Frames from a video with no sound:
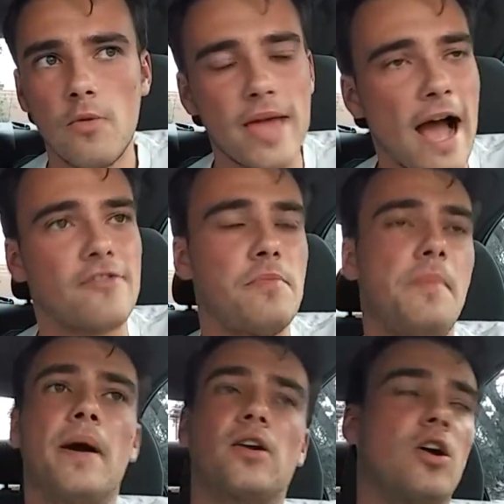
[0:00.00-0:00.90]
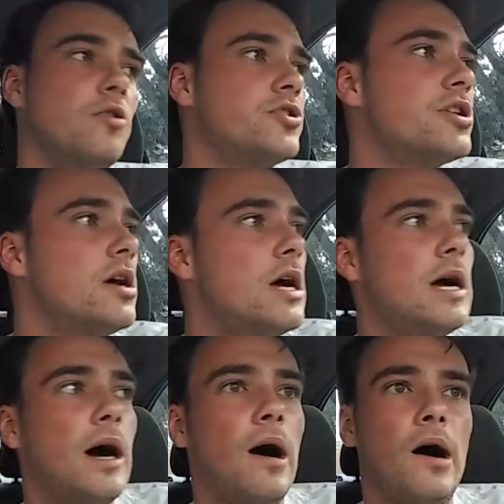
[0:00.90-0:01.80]
We have to be better coached.
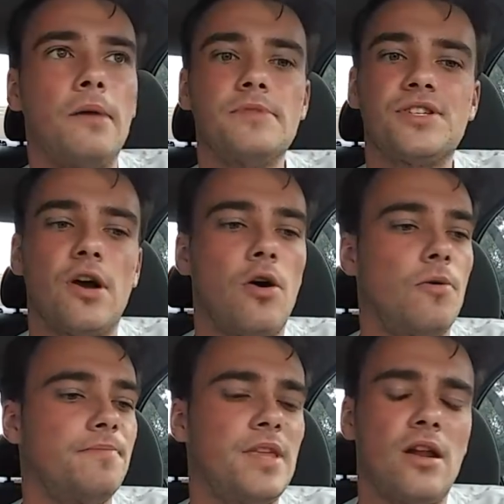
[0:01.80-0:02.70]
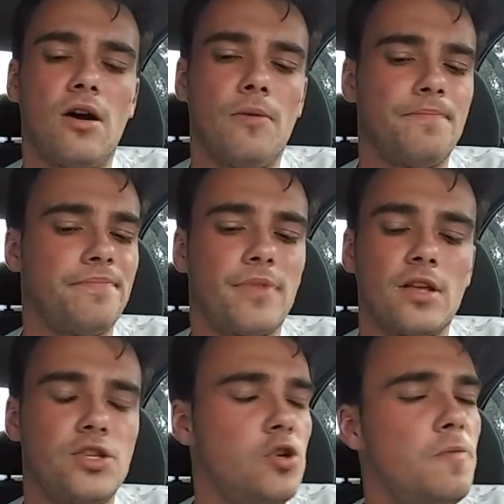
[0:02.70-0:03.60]
So, you know,
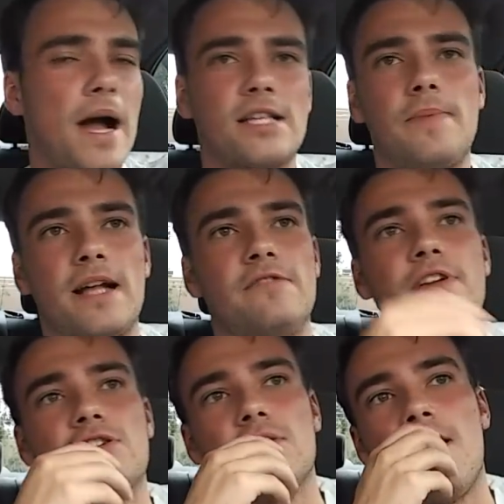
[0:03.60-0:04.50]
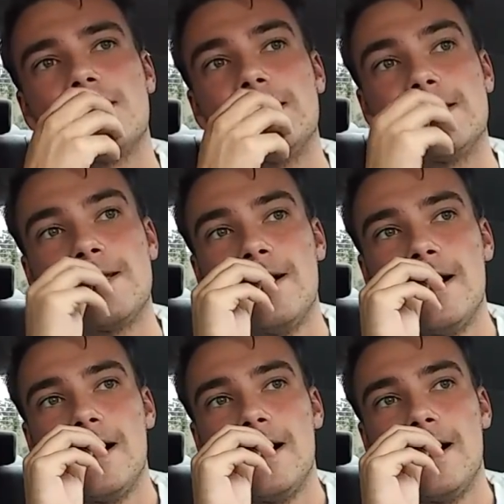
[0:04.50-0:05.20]
two back-to-back divisional losses,